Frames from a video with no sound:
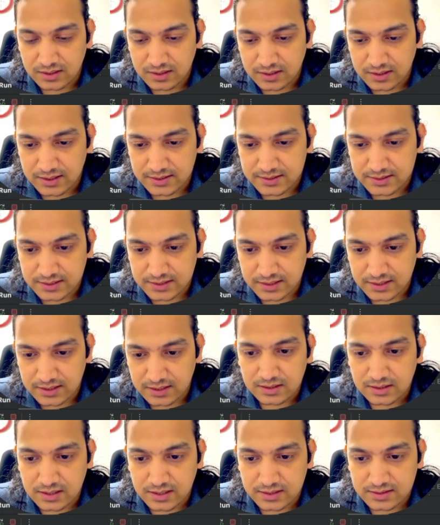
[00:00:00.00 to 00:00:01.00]
Let's say,
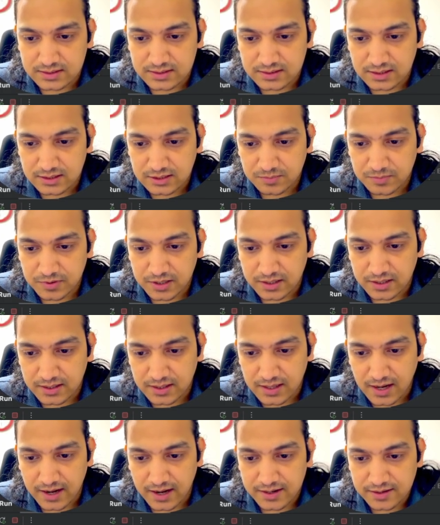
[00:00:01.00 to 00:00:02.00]
let's just print
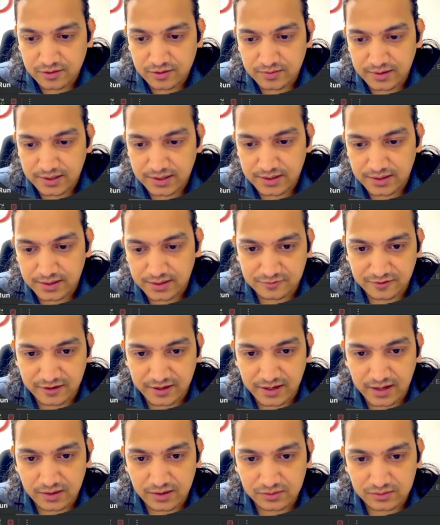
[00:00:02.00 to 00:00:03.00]
the I D over here for
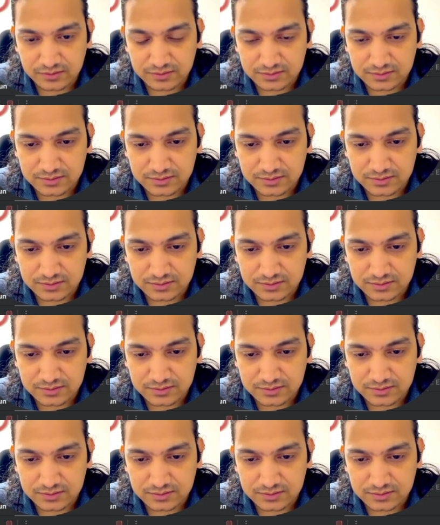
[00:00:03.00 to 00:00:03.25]
now.